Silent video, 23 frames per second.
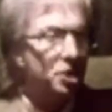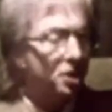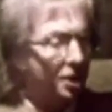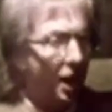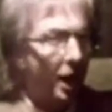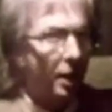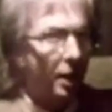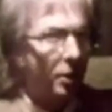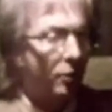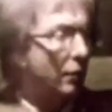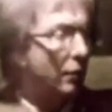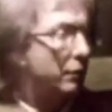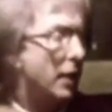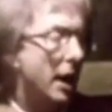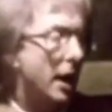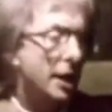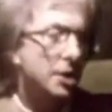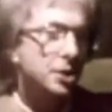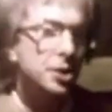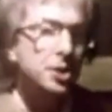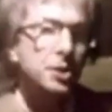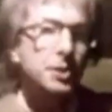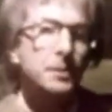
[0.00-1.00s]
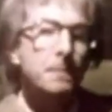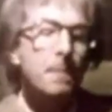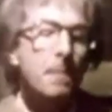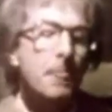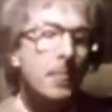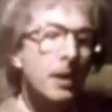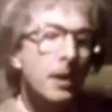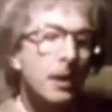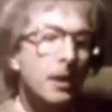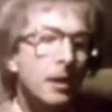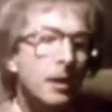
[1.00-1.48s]
cellar of rats.
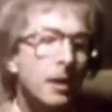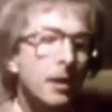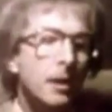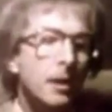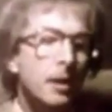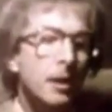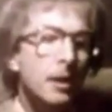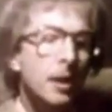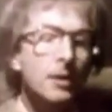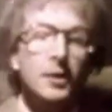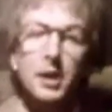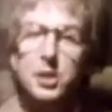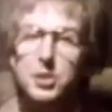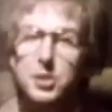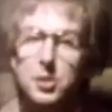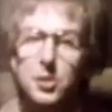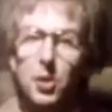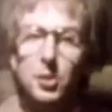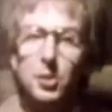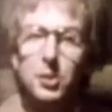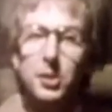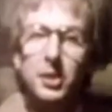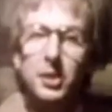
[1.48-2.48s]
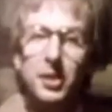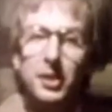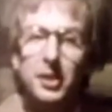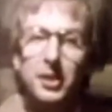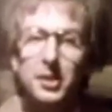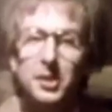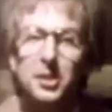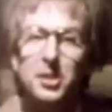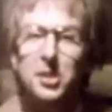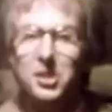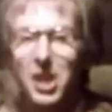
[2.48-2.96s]
That's not
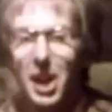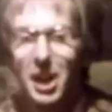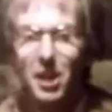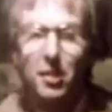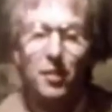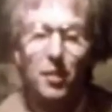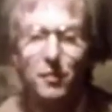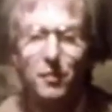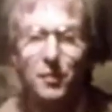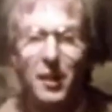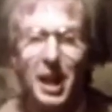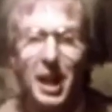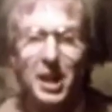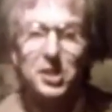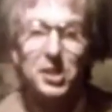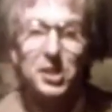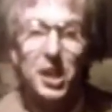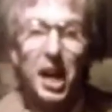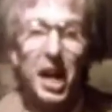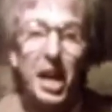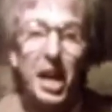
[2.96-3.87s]
seller of rats,